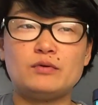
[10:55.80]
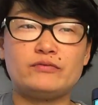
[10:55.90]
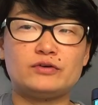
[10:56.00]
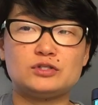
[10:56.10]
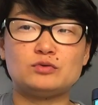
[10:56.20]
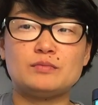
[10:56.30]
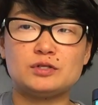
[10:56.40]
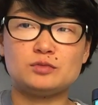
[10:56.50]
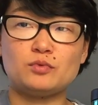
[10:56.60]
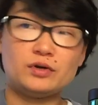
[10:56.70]
went for a swim
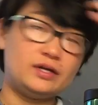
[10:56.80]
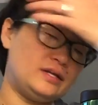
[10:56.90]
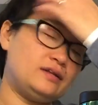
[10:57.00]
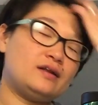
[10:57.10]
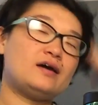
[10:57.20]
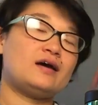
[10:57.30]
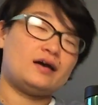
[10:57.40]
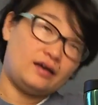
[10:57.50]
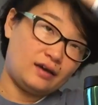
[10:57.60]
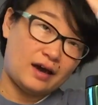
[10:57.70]
this morning and
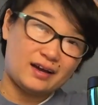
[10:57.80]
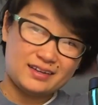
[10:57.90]
I